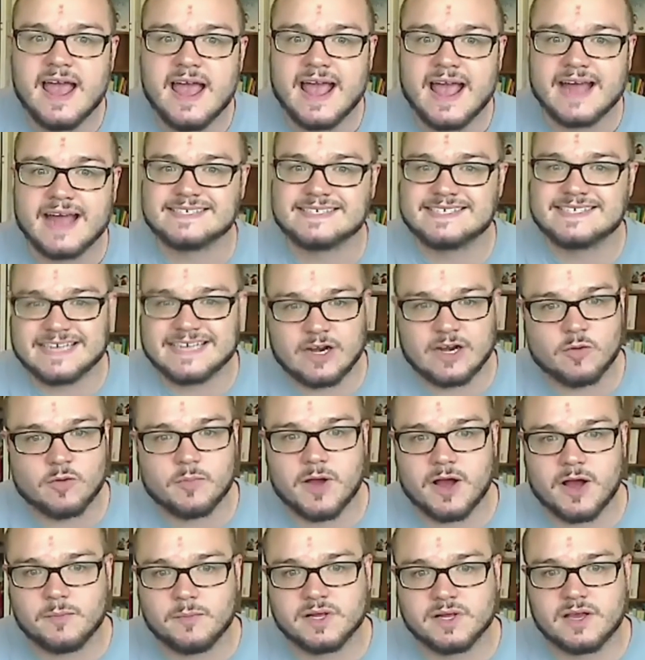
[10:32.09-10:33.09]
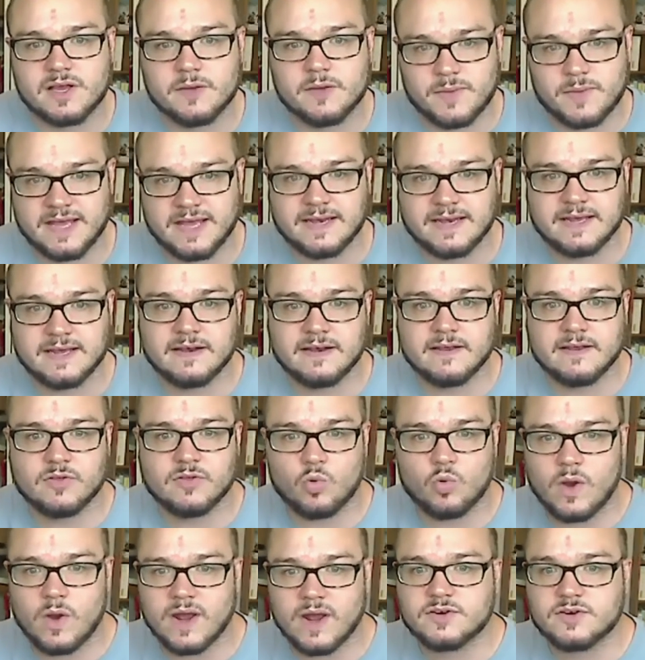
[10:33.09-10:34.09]
and steer public opinion in the
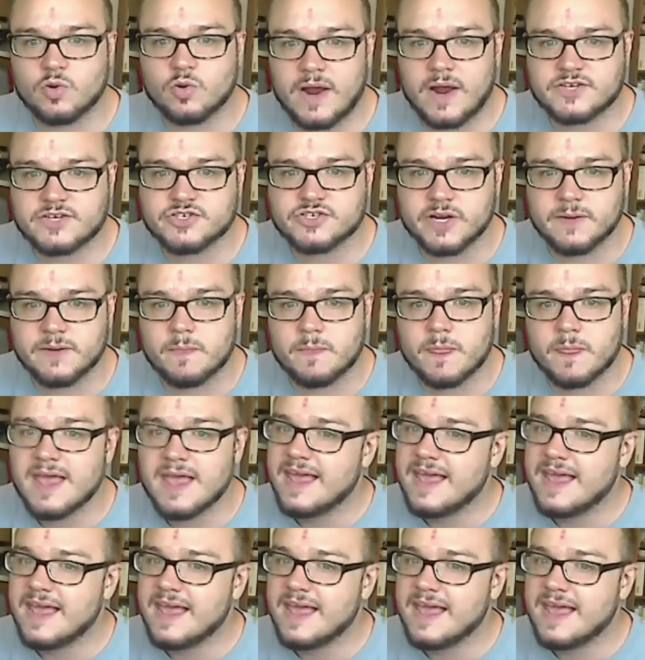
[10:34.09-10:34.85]
right direction.